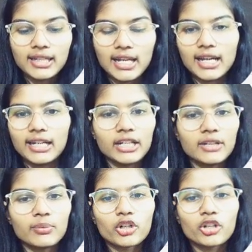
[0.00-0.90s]
and it
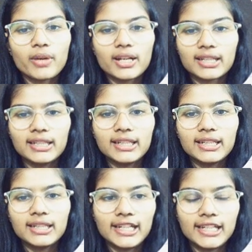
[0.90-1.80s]
will automatically
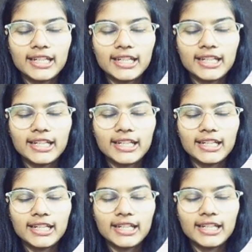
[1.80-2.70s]
create any height
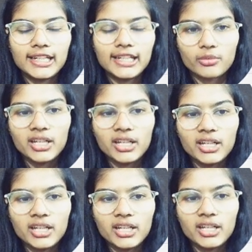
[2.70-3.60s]
BST for me, and I'm just
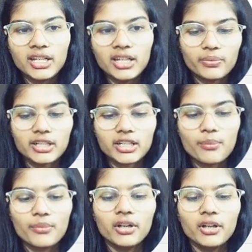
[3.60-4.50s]
simply going to print
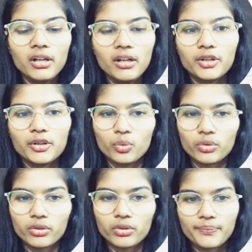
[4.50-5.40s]
up the
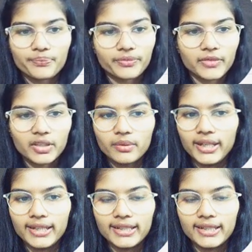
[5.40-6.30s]
root,
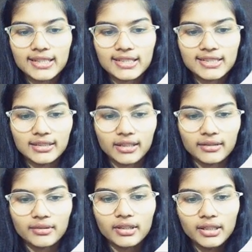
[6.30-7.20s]
right? That is done.
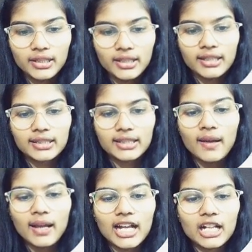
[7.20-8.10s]

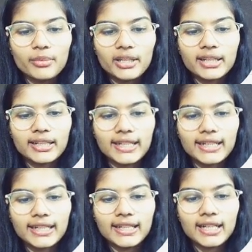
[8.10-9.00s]
Now I'll be
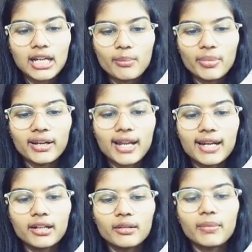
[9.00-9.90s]
creating up a
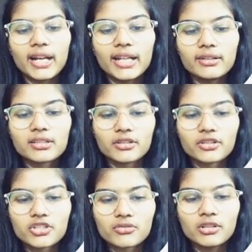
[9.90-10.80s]
random binary
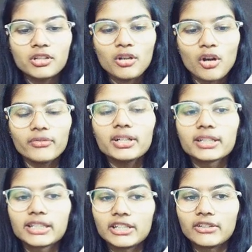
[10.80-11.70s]
search tree of
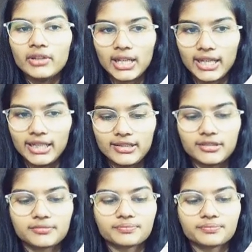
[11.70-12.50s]
a given height.